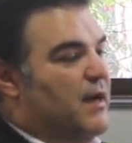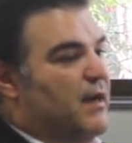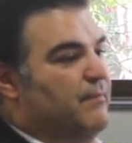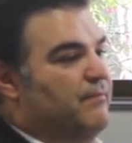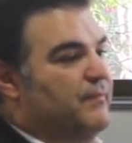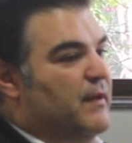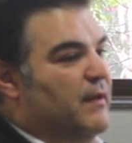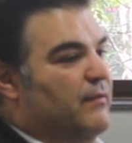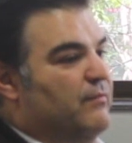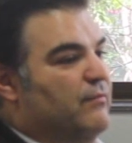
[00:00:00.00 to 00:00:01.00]

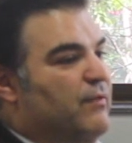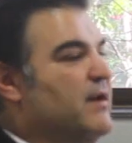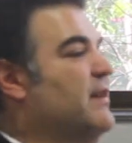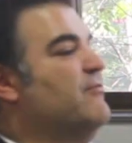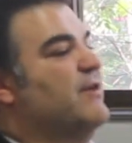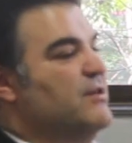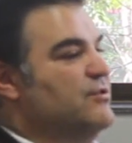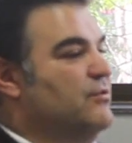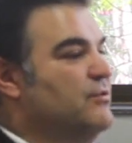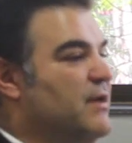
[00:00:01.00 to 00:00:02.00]
are readily
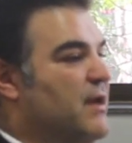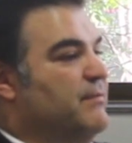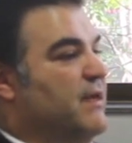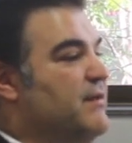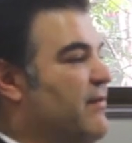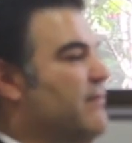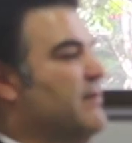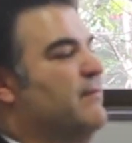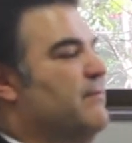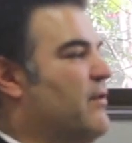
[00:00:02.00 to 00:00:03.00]
credentialed, yet
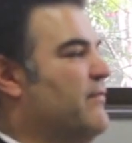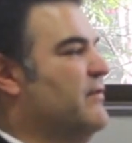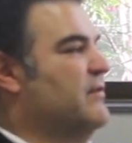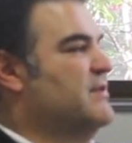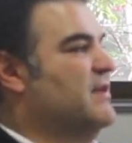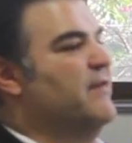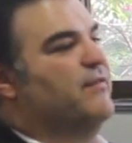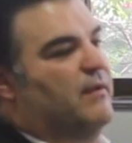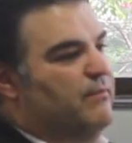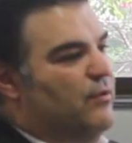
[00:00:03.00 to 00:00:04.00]
they're of a
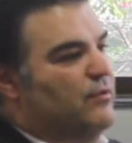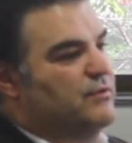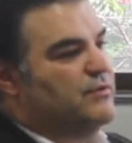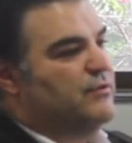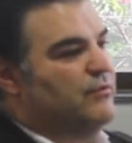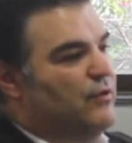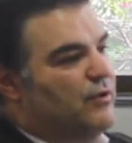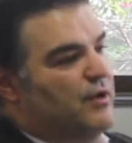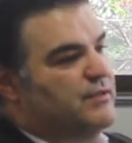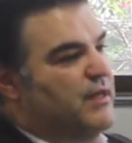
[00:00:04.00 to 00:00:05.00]
significant importance to an
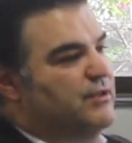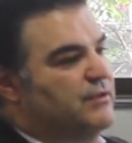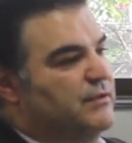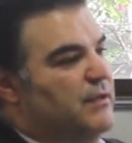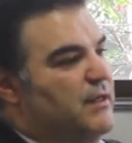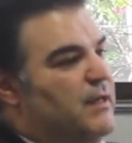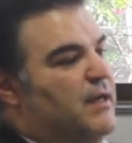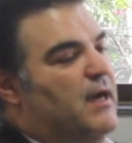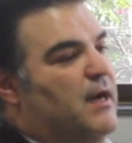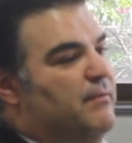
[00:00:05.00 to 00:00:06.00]
organisation,
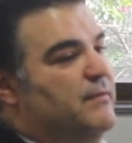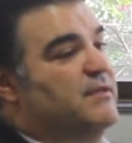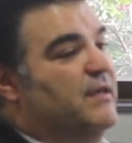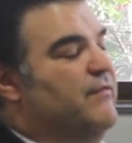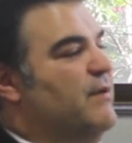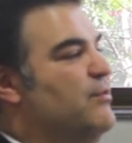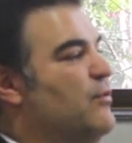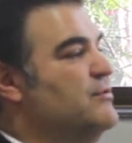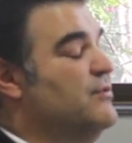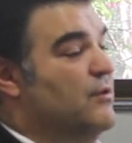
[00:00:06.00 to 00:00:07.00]
significant
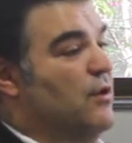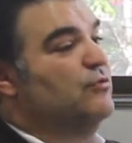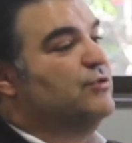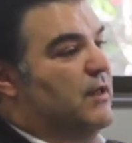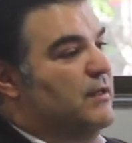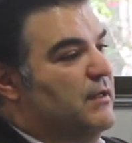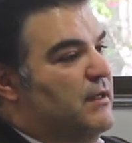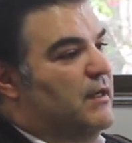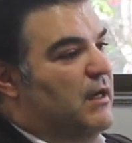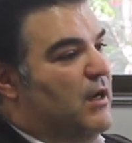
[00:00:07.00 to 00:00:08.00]
importance to the culture
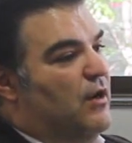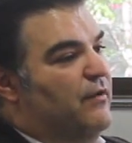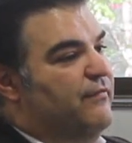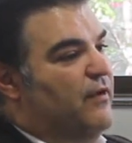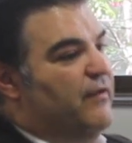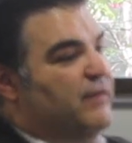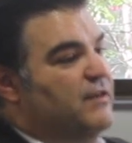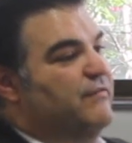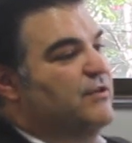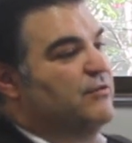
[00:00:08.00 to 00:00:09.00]
of an
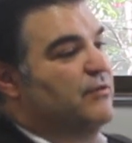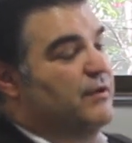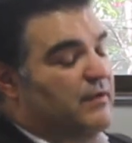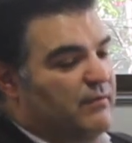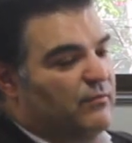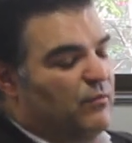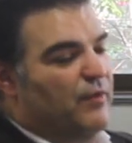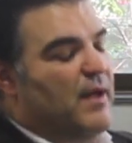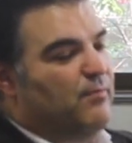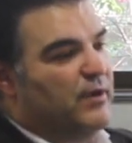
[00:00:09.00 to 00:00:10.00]
individual and
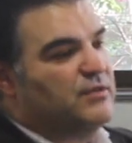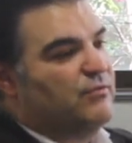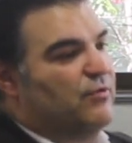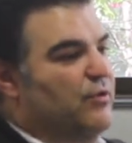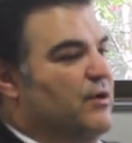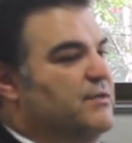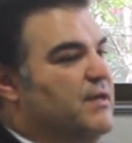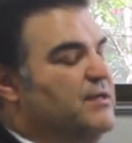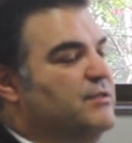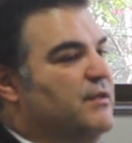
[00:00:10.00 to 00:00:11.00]
what that brings to an
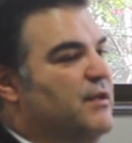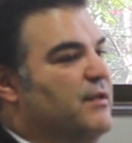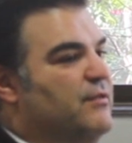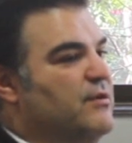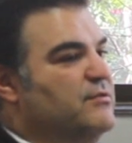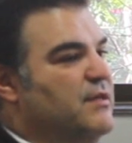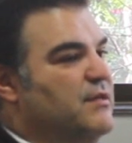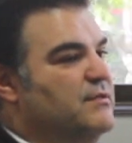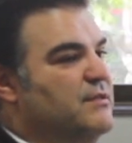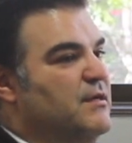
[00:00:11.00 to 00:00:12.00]
organisation, and those
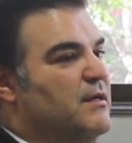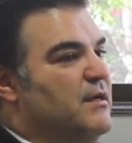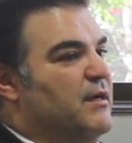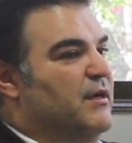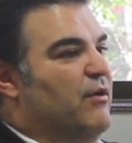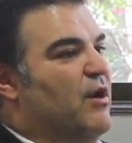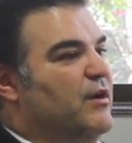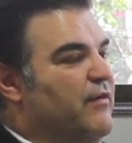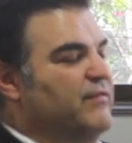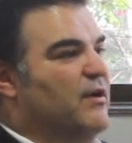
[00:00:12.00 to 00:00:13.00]
things,
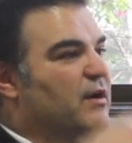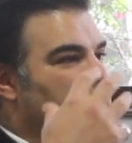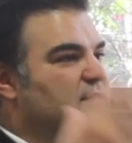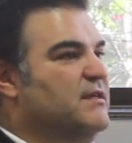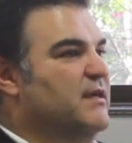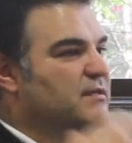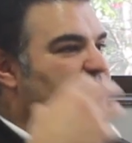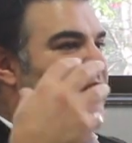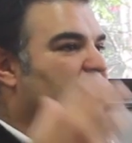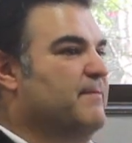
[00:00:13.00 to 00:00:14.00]
I can see as
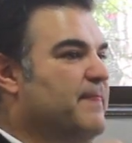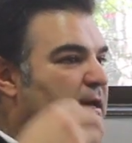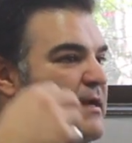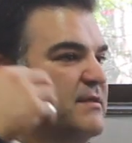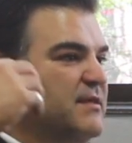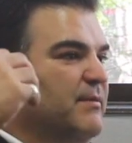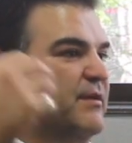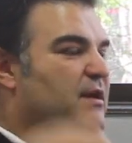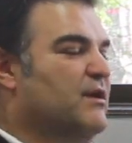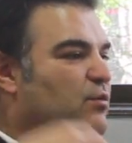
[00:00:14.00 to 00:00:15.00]
being
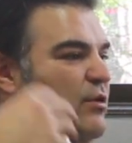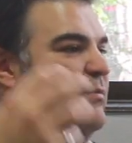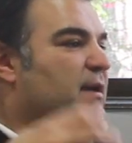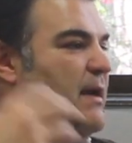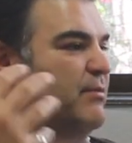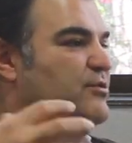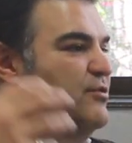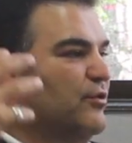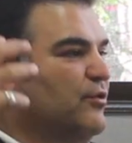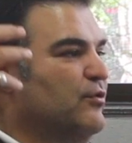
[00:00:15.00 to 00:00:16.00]
something that you'd want to be able
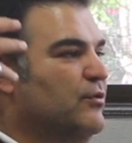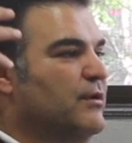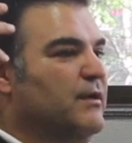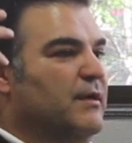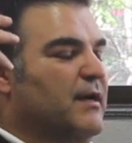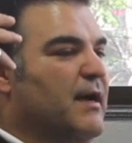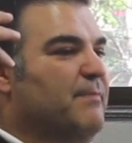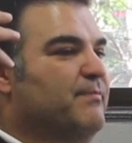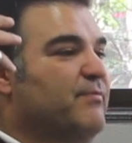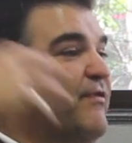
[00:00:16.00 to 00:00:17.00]
to
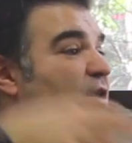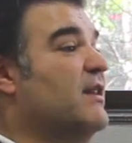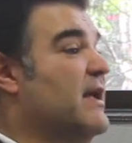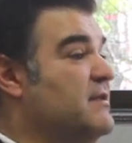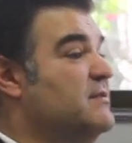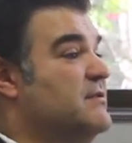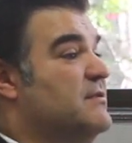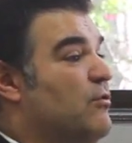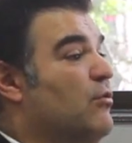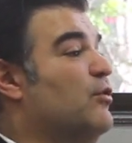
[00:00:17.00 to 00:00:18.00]
provide a
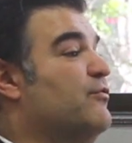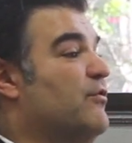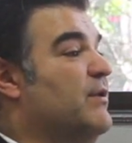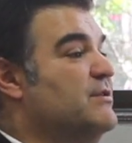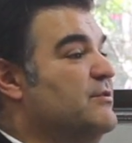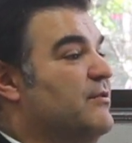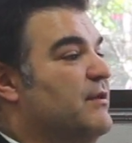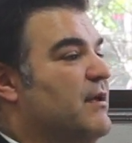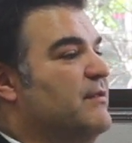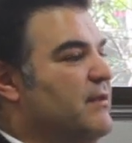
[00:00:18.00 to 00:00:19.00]
lens or a look through into,
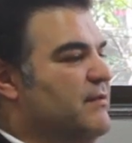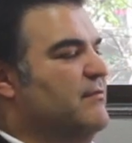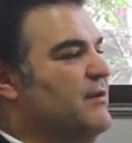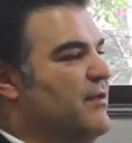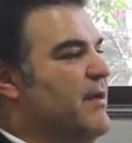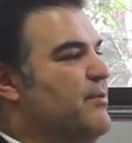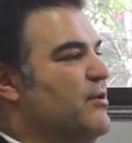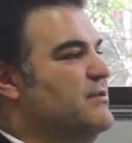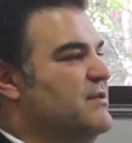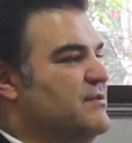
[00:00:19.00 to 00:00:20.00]
and that
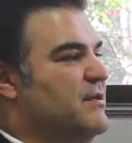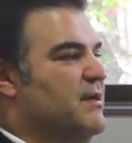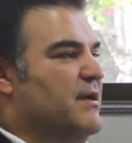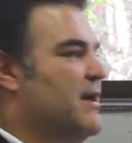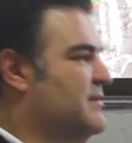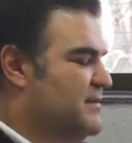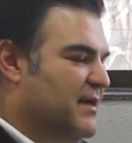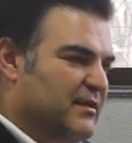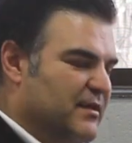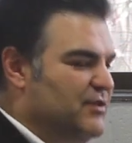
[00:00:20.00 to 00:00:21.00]
person has
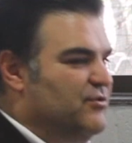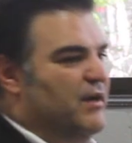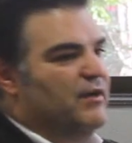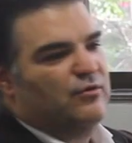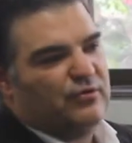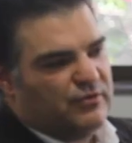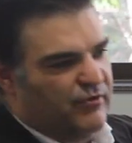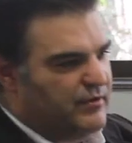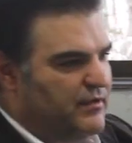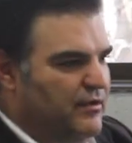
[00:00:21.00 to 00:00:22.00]
attended that training course
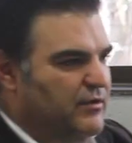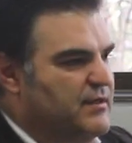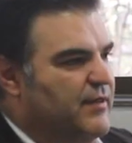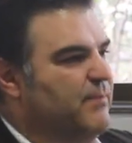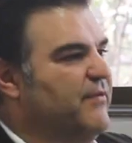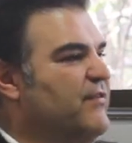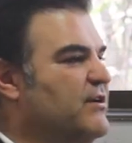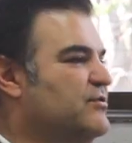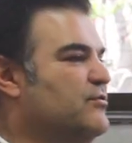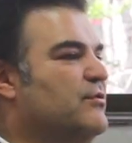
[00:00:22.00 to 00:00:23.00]
or has done that
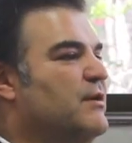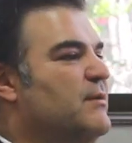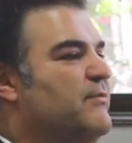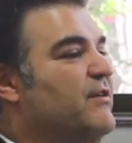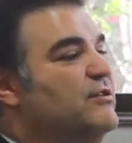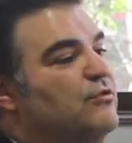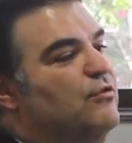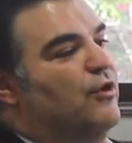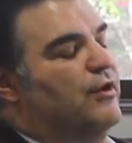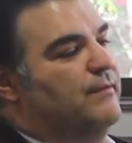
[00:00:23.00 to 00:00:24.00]
professional
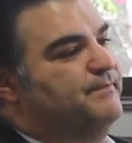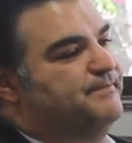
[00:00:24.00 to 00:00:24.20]
learning.